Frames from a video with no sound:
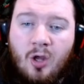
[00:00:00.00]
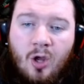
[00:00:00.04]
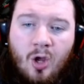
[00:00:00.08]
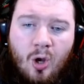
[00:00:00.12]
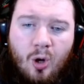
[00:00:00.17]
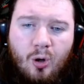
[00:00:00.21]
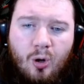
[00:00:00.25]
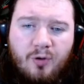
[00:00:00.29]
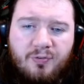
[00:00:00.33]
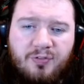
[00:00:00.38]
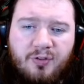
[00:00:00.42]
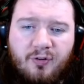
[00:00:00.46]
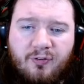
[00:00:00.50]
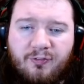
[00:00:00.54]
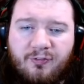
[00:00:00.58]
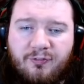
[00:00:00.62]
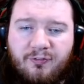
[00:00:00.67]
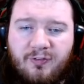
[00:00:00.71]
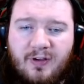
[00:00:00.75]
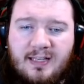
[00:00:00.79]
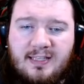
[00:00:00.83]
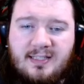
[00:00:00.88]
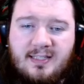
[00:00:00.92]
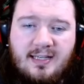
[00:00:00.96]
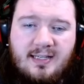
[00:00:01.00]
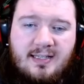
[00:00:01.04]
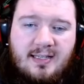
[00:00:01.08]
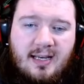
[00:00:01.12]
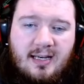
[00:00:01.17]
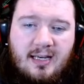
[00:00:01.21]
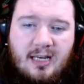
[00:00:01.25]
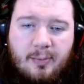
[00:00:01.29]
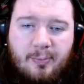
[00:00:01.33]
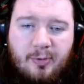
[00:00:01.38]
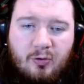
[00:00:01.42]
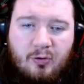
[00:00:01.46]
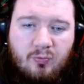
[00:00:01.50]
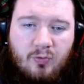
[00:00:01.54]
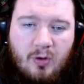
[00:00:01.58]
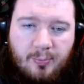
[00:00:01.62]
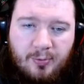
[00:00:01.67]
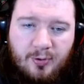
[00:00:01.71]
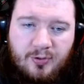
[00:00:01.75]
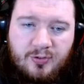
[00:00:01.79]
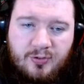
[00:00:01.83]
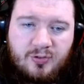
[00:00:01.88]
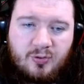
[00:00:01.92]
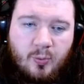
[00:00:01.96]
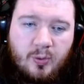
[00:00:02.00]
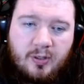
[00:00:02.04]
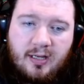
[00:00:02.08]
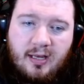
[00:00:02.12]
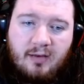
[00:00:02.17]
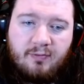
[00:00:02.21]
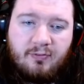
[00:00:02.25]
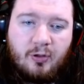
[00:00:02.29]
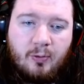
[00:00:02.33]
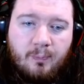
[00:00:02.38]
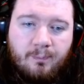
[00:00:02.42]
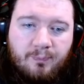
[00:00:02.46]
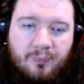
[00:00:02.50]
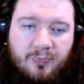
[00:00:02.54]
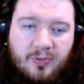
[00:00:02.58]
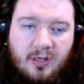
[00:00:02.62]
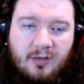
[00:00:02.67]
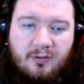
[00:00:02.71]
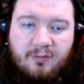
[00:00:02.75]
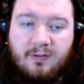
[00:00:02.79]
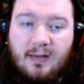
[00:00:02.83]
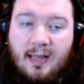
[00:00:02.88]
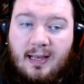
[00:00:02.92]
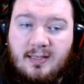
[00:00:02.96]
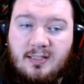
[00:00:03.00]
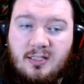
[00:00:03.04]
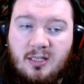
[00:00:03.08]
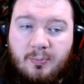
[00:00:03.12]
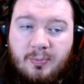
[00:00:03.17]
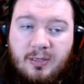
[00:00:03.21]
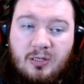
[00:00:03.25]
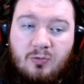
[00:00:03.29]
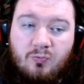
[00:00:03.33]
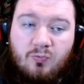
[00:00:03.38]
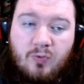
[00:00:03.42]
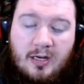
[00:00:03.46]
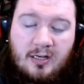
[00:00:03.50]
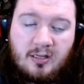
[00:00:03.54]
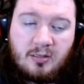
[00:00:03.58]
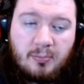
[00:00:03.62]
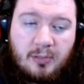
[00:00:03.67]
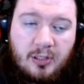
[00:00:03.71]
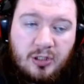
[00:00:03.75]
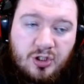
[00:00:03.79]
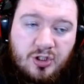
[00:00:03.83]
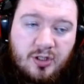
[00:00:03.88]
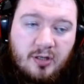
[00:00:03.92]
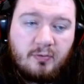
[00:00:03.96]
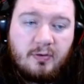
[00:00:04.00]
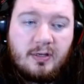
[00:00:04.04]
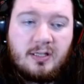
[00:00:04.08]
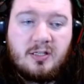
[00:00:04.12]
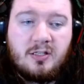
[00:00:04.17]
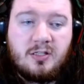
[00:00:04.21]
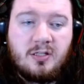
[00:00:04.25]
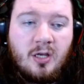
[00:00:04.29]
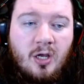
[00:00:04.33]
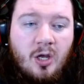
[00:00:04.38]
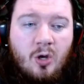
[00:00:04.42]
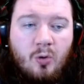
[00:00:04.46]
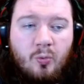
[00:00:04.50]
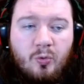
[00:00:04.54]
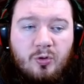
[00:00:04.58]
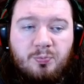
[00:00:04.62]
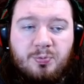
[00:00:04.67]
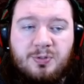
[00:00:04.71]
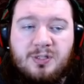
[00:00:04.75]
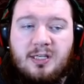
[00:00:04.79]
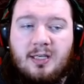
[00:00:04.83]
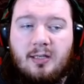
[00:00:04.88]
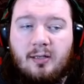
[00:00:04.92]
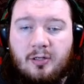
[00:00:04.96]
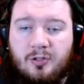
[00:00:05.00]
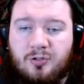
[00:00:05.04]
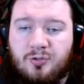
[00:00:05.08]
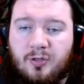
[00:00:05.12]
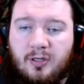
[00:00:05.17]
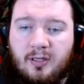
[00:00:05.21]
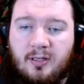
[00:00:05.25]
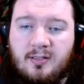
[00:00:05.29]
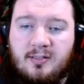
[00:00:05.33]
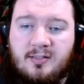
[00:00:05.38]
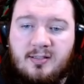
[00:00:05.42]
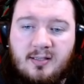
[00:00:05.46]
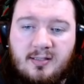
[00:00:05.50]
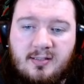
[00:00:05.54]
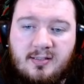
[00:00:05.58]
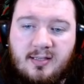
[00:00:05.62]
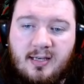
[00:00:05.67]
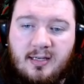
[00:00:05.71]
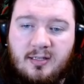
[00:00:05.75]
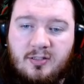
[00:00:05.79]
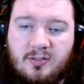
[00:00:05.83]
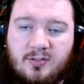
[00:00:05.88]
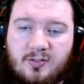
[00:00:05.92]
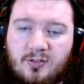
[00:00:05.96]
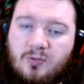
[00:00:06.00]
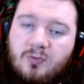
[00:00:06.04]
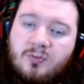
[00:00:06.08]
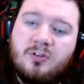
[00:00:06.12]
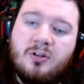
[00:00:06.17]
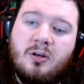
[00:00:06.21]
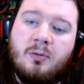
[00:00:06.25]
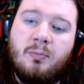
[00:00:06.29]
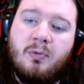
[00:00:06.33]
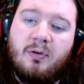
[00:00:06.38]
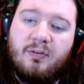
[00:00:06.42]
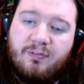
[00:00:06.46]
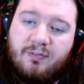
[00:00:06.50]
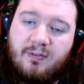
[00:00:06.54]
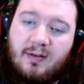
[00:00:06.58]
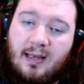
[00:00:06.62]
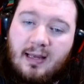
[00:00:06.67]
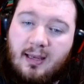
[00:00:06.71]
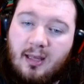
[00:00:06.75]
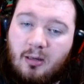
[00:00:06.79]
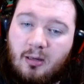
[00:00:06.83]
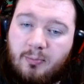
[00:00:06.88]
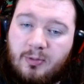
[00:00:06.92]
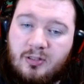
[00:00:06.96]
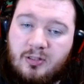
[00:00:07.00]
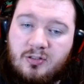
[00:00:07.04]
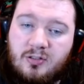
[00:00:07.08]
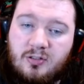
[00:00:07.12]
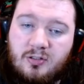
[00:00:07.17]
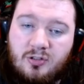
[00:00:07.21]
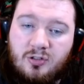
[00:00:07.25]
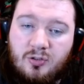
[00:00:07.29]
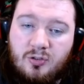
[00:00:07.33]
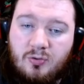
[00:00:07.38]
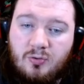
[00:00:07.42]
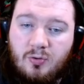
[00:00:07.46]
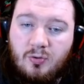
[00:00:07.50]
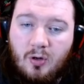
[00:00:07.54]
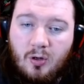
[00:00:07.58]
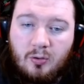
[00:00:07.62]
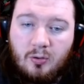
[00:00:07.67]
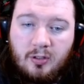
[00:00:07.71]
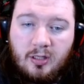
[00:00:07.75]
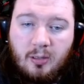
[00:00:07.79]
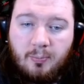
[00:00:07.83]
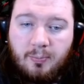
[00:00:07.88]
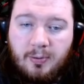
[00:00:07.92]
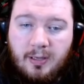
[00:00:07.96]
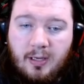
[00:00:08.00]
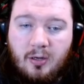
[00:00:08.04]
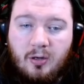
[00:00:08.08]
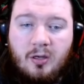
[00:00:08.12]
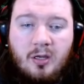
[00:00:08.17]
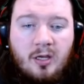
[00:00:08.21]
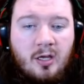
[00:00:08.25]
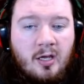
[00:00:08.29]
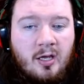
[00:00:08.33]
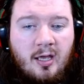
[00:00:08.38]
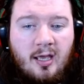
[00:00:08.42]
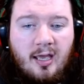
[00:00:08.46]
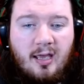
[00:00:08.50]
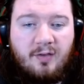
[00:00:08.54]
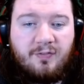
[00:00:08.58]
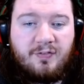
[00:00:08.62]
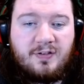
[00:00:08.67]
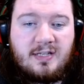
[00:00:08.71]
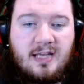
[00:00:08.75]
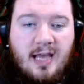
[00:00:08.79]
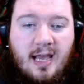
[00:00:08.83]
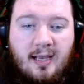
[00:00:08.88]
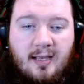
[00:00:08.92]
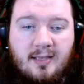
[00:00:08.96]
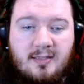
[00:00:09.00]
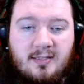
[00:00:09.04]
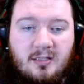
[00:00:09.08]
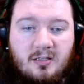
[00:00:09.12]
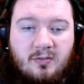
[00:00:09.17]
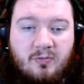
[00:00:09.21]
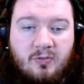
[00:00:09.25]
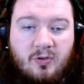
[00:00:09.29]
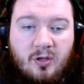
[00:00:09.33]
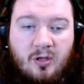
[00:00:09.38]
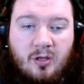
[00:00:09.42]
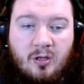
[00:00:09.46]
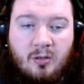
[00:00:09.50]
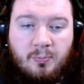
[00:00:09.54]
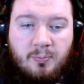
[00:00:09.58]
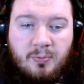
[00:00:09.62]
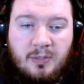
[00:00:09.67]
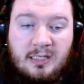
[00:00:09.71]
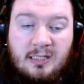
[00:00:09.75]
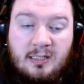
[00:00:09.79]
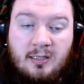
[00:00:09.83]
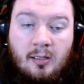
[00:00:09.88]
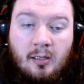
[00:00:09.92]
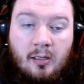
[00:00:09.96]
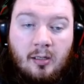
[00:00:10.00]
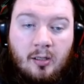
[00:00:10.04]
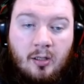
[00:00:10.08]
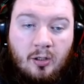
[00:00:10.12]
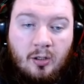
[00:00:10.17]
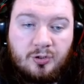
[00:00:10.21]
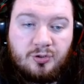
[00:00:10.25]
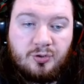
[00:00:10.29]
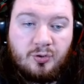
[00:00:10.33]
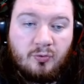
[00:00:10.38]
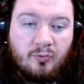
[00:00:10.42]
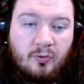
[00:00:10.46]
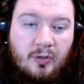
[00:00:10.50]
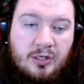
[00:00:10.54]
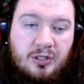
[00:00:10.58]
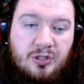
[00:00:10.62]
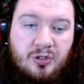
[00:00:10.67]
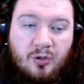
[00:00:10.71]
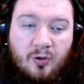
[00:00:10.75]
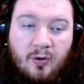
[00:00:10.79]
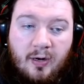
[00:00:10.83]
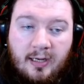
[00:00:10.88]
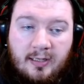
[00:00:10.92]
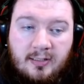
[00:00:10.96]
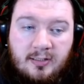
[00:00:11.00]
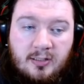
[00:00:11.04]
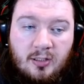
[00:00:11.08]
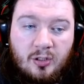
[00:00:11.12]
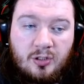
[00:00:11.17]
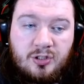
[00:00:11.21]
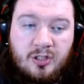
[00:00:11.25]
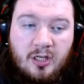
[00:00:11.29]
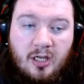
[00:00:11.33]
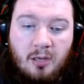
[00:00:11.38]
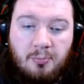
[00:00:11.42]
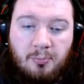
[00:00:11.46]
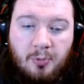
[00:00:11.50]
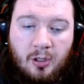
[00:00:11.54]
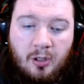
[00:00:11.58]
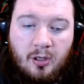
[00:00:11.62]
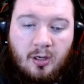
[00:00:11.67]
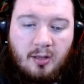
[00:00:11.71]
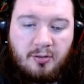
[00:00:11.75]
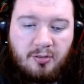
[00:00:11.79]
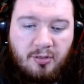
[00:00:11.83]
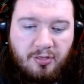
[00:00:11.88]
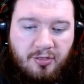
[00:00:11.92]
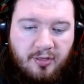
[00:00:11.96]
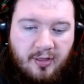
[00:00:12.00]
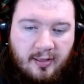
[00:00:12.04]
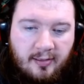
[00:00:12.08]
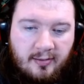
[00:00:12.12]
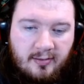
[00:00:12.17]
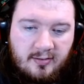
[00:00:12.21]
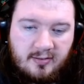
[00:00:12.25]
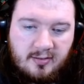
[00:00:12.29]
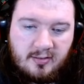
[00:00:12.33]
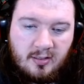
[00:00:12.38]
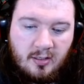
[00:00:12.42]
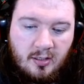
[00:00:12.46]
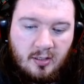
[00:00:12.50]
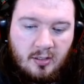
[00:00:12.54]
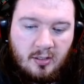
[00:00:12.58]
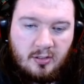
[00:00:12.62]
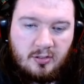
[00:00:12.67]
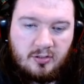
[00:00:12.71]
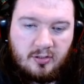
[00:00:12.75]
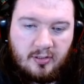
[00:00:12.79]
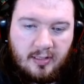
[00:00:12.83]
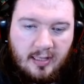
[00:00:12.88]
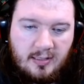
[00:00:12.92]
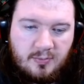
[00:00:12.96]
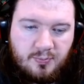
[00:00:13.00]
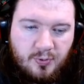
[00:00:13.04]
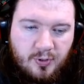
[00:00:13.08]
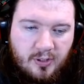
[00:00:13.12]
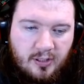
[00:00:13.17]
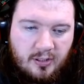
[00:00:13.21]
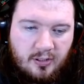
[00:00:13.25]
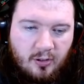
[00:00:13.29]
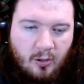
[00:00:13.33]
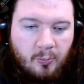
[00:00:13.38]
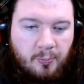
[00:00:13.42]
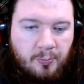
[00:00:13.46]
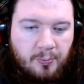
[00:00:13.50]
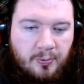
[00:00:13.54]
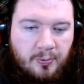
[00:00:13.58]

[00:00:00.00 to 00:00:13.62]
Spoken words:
or if they're feisty dynamic rebels or what have you. Flags can be randomly generated with particular triggers set, so some flag elements do only appear if a tag is of a particular culture or religion or ideology, among other things. So that's pretty dope.